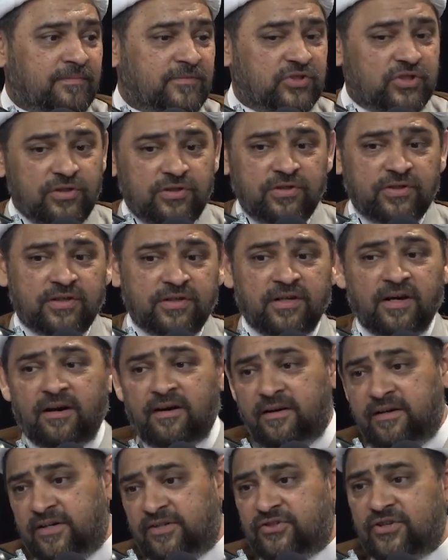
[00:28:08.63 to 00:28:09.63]
Children
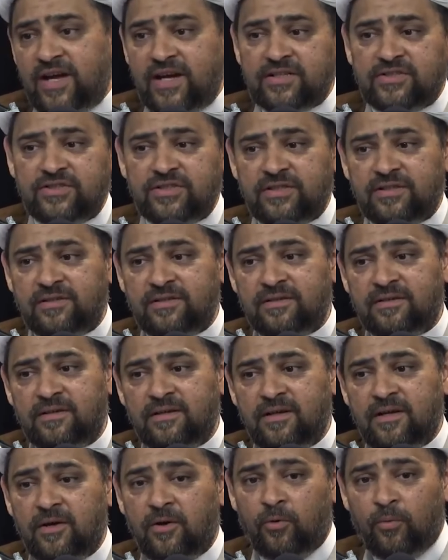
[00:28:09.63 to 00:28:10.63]
are an attraction.
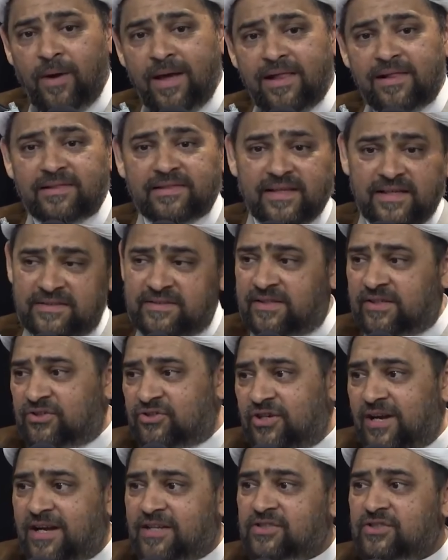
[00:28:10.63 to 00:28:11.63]
Wealth is an
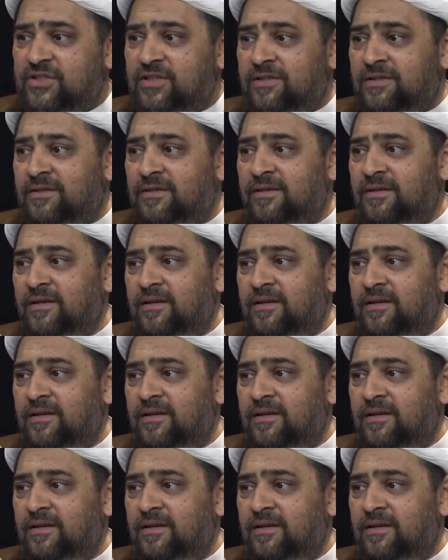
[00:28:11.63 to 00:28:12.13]
attraction.